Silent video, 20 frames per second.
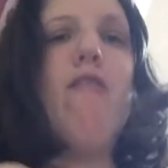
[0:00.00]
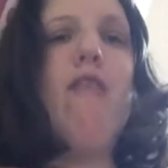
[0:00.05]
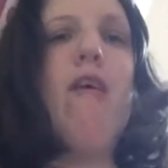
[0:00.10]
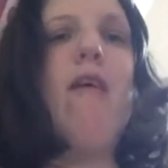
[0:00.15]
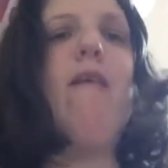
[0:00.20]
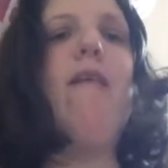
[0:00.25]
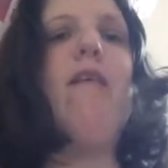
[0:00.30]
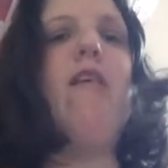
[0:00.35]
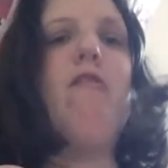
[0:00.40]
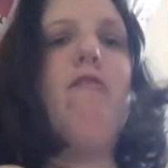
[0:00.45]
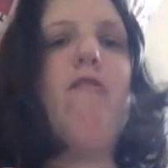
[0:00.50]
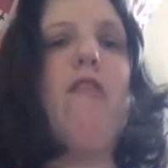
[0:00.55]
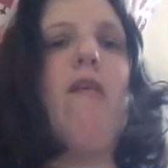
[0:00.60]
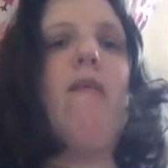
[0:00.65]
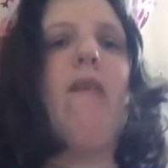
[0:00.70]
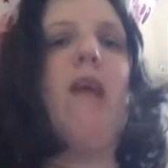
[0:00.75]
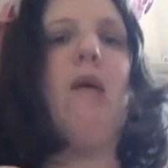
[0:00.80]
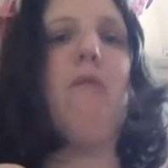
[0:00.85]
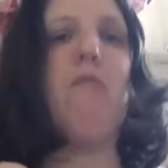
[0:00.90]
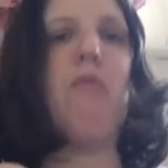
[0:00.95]
very
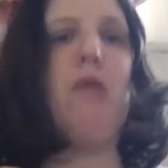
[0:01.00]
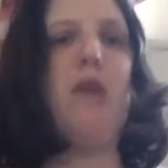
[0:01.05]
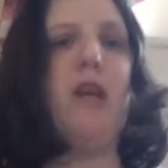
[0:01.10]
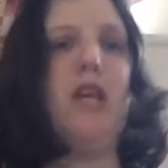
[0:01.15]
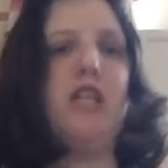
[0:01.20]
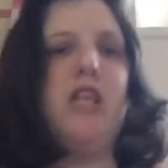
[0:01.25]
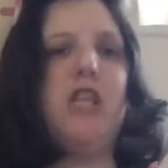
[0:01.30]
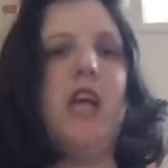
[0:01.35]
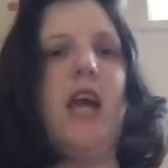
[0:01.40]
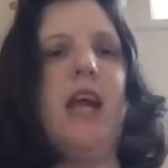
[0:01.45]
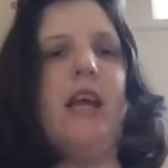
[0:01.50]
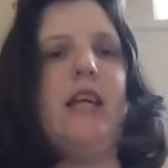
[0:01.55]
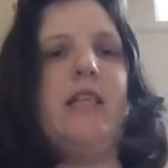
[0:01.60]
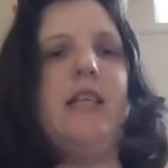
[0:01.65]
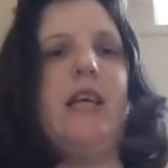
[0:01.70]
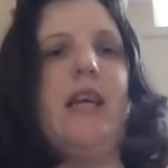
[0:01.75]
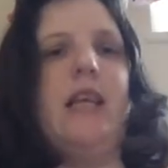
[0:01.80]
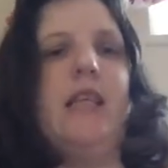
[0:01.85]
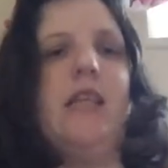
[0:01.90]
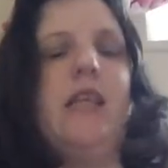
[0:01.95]
very
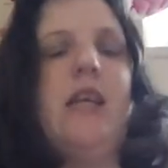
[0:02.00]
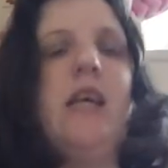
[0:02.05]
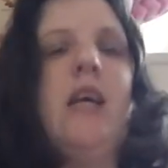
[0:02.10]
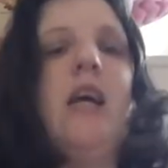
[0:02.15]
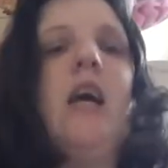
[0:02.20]
appreciated